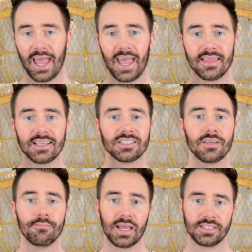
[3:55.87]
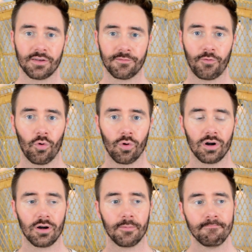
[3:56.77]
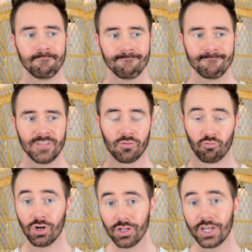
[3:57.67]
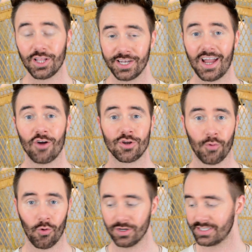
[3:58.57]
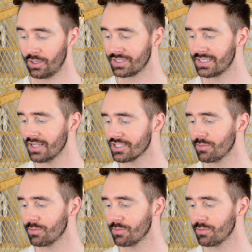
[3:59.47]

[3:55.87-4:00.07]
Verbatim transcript: and this is amazing for really cleaning out your pores. Now, it's not so